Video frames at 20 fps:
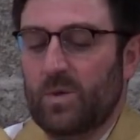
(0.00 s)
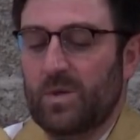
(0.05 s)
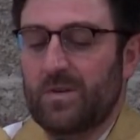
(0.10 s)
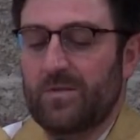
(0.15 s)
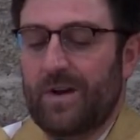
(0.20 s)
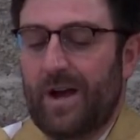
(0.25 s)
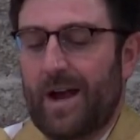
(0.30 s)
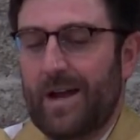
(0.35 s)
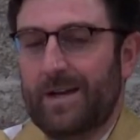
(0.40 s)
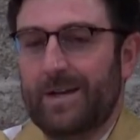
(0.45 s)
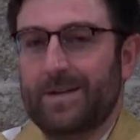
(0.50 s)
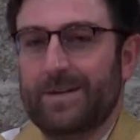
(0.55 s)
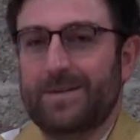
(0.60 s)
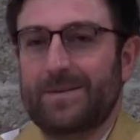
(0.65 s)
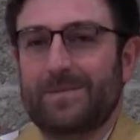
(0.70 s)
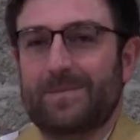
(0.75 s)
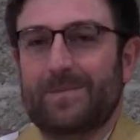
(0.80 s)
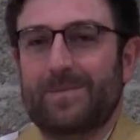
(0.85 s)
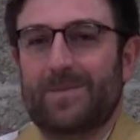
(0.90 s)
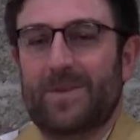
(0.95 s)
were
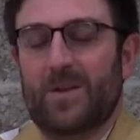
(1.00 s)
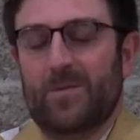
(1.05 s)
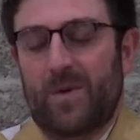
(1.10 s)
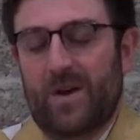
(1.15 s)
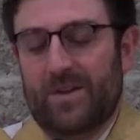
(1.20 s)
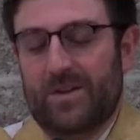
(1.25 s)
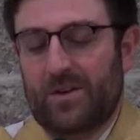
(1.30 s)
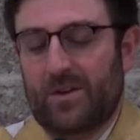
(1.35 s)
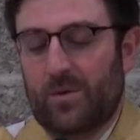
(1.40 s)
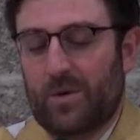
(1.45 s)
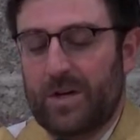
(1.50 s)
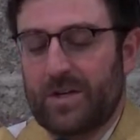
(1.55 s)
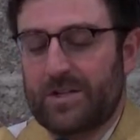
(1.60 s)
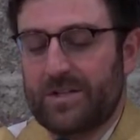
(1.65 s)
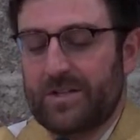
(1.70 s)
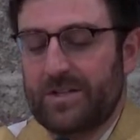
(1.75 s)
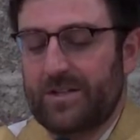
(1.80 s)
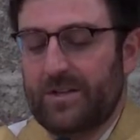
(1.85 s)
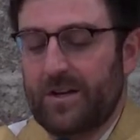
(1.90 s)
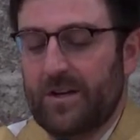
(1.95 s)
divided about the
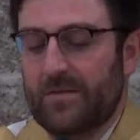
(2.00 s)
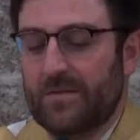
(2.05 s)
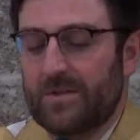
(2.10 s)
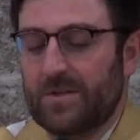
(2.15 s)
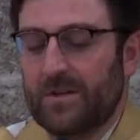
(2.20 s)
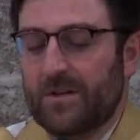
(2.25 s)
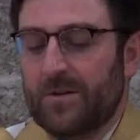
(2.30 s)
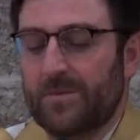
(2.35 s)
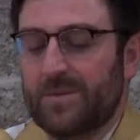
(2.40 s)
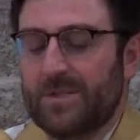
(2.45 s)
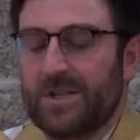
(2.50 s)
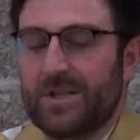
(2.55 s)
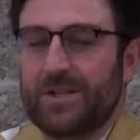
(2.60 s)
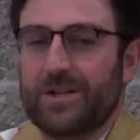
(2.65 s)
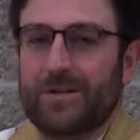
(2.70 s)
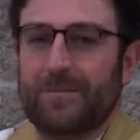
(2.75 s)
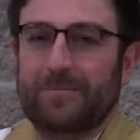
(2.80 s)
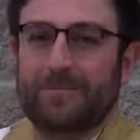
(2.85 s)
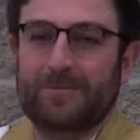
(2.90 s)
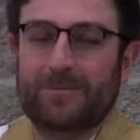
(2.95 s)
question of
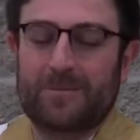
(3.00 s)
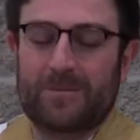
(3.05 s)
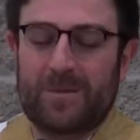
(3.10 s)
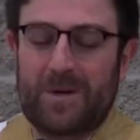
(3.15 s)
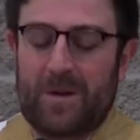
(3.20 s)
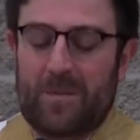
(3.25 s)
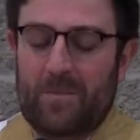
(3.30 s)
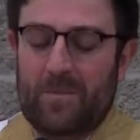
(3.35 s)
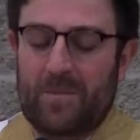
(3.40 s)
circumcision.